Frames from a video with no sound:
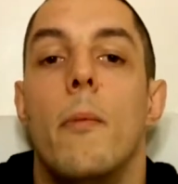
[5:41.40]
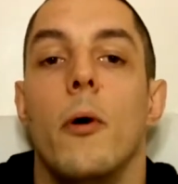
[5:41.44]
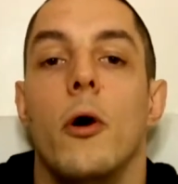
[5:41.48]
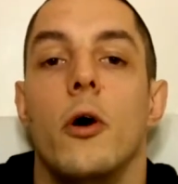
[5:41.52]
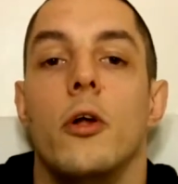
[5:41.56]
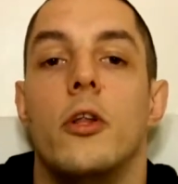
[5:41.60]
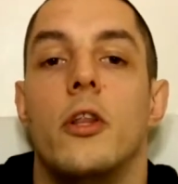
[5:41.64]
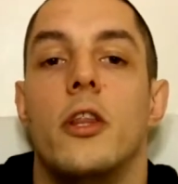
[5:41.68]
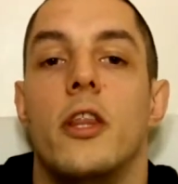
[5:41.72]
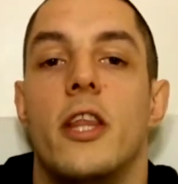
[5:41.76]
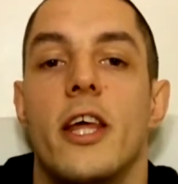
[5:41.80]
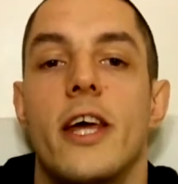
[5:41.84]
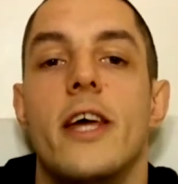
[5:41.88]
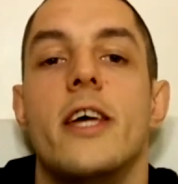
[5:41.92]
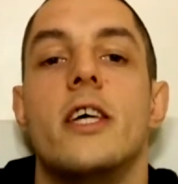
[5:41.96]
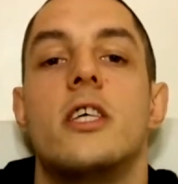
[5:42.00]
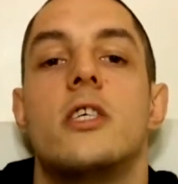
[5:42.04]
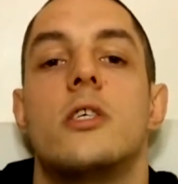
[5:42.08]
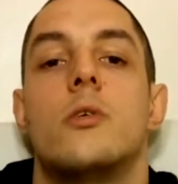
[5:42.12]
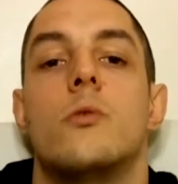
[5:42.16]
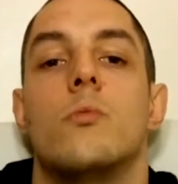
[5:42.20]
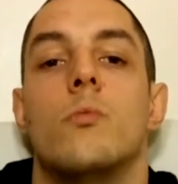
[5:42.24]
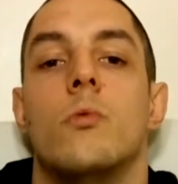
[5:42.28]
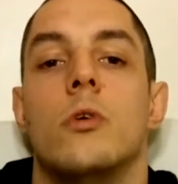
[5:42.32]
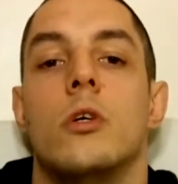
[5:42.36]
But
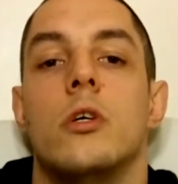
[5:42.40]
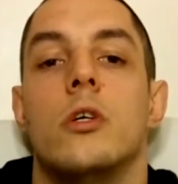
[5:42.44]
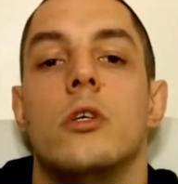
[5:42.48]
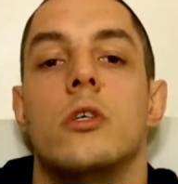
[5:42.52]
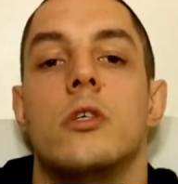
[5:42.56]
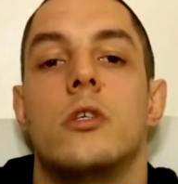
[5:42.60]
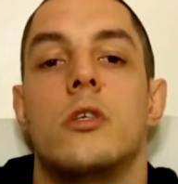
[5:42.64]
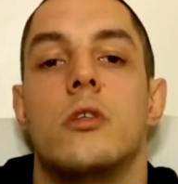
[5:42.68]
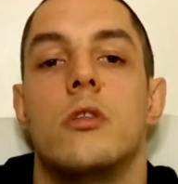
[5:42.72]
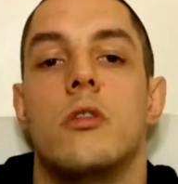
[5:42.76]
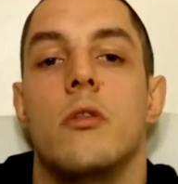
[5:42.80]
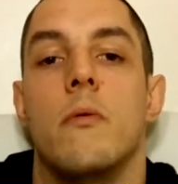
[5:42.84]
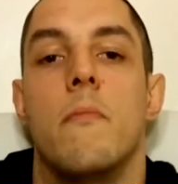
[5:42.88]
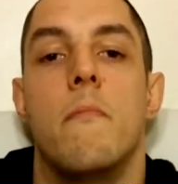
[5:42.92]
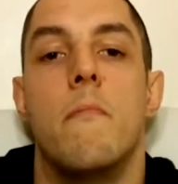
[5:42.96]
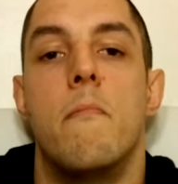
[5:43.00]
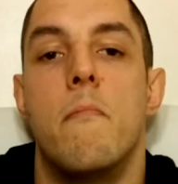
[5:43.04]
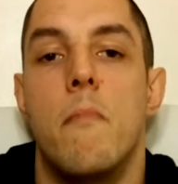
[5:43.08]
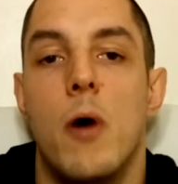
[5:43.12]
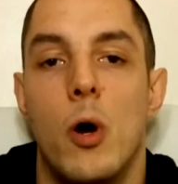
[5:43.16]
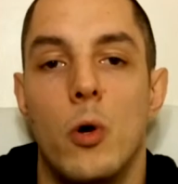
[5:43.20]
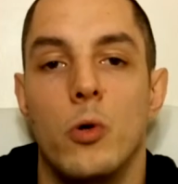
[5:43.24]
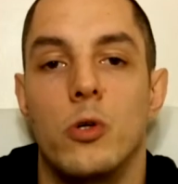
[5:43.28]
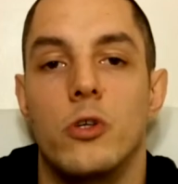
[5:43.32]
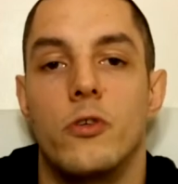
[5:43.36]
this was the
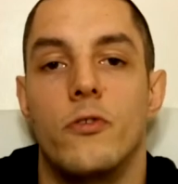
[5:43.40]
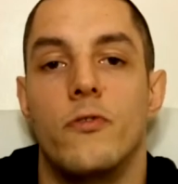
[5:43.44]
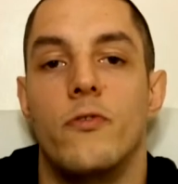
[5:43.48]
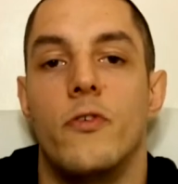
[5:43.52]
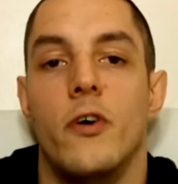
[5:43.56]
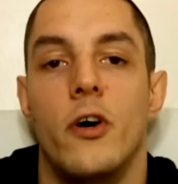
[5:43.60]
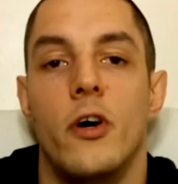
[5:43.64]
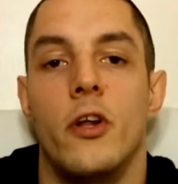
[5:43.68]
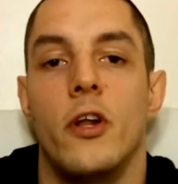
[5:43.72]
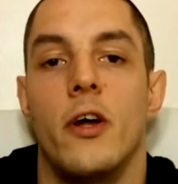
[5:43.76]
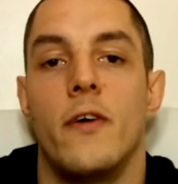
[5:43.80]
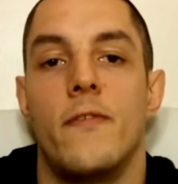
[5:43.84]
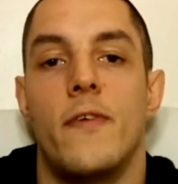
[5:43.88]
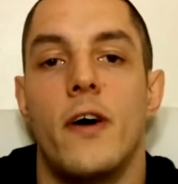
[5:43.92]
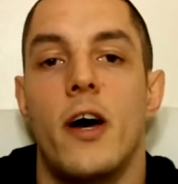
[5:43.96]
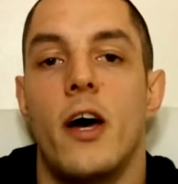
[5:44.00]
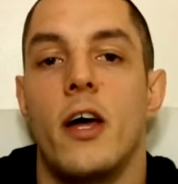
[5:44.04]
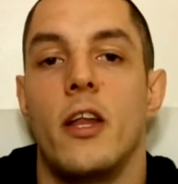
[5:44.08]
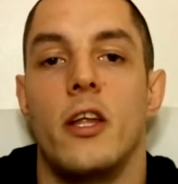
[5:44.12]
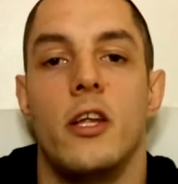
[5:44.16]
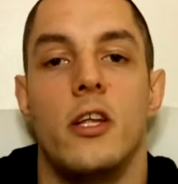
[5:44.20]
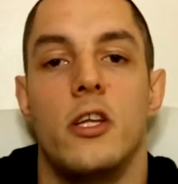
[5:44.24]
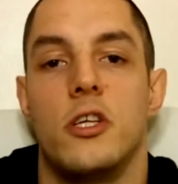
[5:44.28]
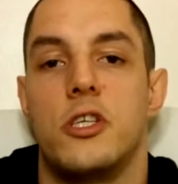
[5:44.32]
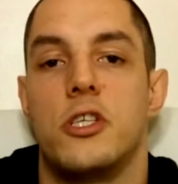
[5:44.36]
most fun I've
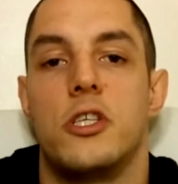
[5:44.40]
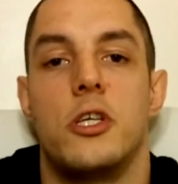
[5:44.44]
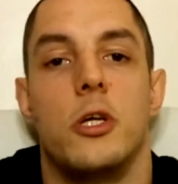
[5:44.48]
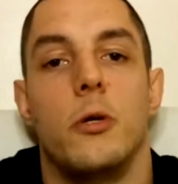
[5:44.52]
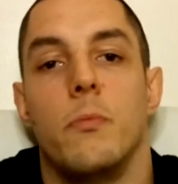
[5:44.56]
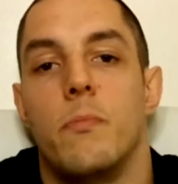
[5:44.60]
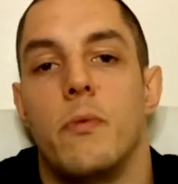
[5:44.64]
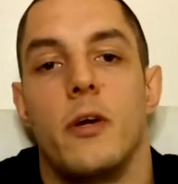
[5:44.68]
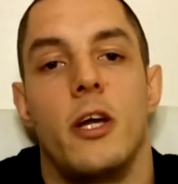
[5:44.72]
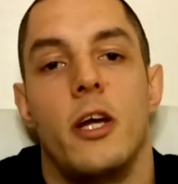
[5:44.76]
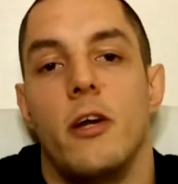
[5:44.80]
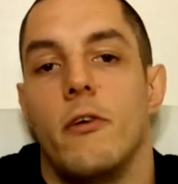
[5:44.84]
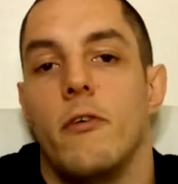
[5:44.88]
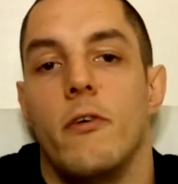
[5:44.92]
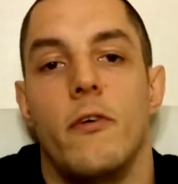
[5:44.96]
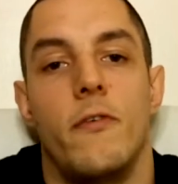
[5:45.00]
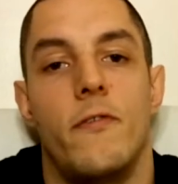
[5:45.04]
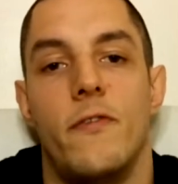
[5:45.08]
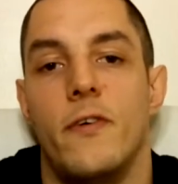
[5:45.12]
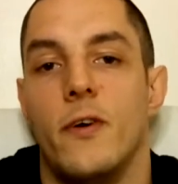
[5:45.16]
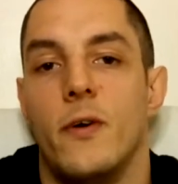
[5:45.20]
had in a superhero